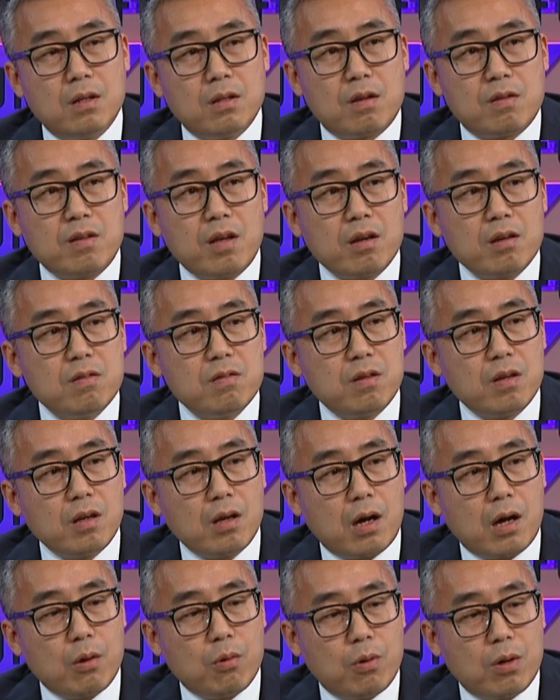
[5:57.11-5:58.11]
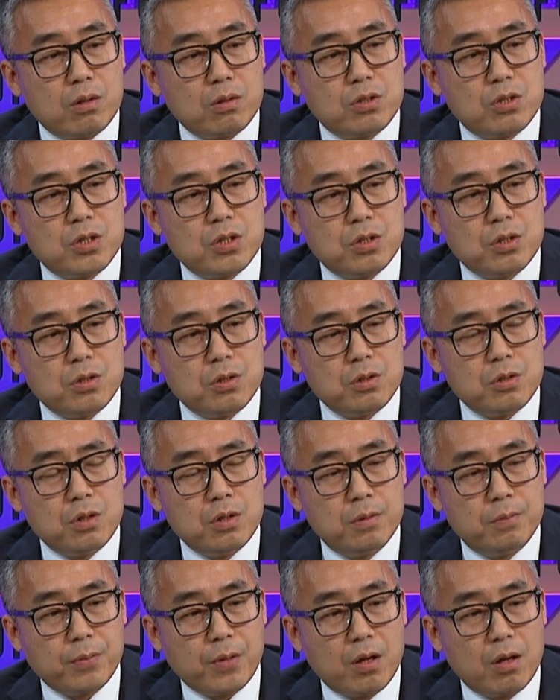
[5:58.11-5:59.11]
The second thing I want to
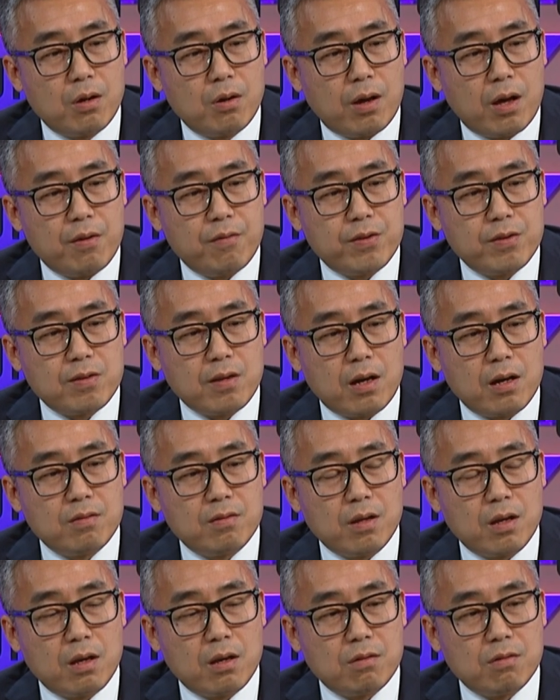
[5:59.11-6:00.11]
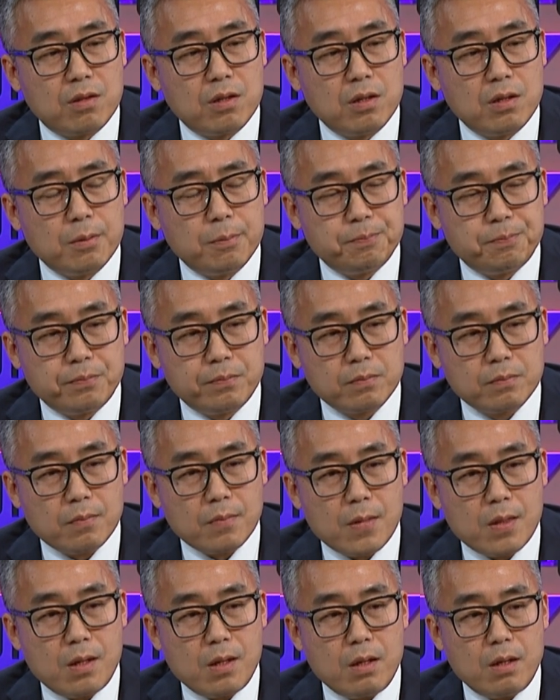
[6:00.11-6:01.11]
you know, emphasize is the,
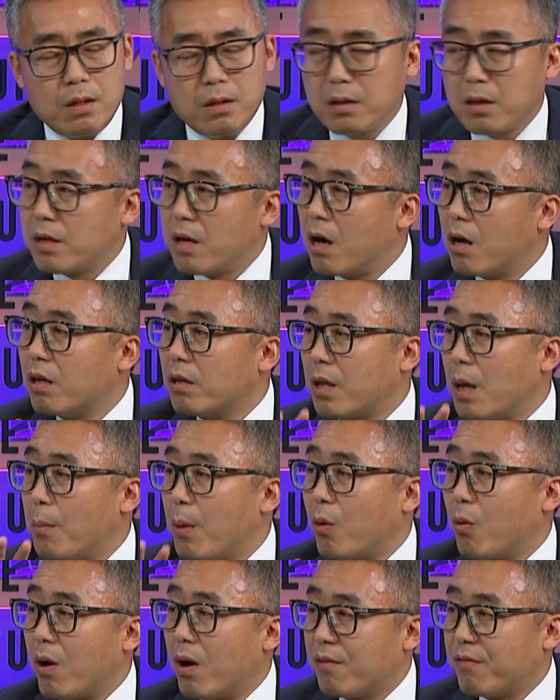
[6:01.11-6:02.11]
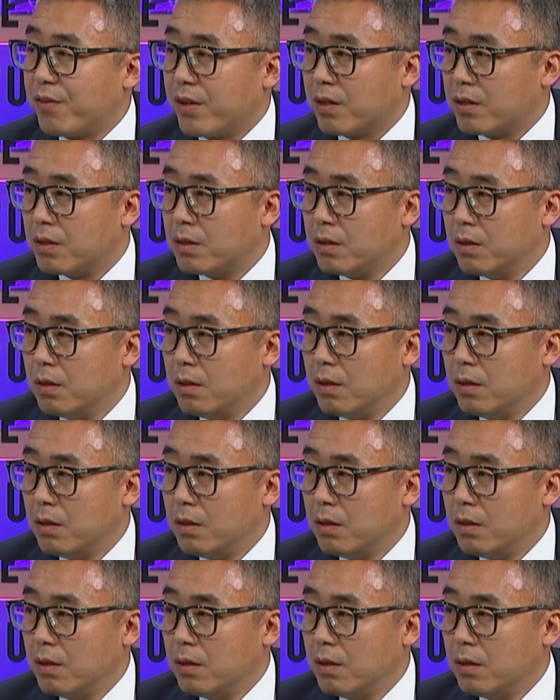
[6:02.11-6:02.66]
the younger demographic.